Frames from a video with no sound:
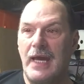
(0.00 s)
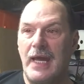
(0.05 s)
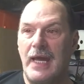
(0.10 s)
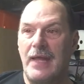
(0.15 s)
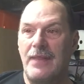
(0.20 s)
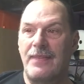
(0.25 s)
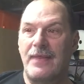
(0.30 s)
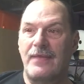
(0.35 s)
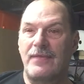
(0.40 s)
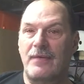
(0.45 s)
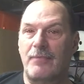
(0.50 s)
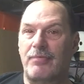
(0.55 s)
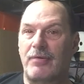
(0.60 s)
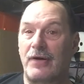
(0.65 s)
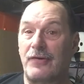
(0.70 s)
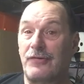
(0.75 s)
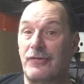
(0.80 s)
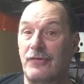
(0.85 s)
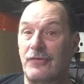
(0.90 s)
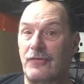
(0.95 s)
And then the
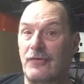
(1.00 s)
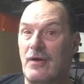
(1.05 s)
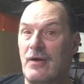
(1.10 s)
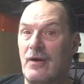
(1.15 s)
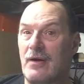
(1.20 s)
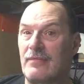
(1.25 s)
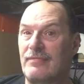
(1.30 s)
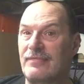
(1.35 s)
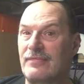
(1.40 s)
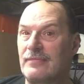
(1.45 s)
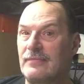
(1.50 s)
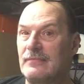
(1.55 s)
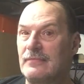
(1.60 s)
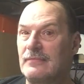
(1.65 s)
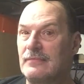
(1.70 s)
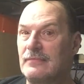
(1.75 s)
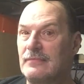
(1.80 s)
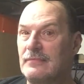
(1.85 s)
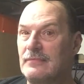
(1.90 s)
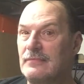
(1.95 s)
pressure's off,
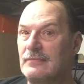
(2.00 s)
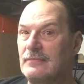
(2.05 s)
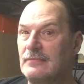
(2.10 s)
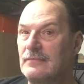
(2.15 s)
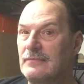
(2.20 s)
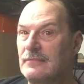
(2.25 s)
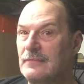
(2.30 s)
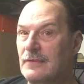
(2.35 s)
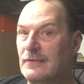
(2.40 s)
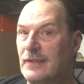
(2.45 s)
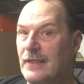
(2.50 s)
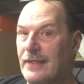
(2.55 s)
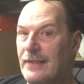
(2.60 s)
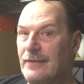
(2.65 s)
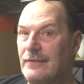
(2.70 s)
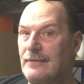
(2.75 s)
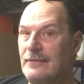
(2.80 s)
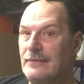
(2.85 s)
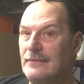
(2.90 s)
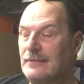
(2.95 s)
right?